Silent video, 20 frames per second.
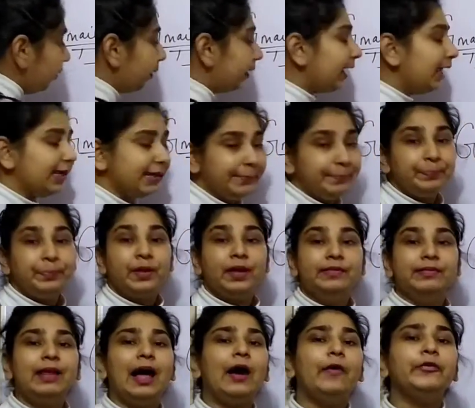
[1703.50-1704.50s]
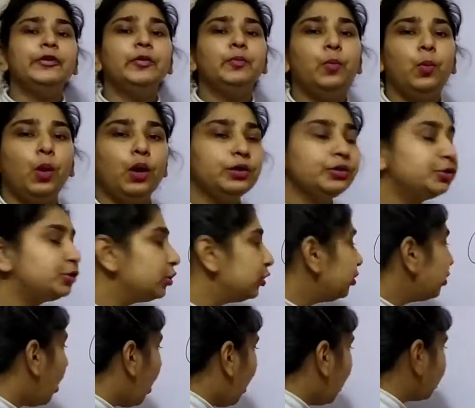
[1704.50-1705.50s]
Okay, now you want
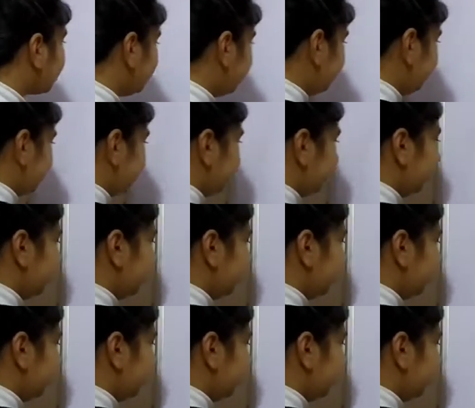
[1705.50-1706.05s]
to log in.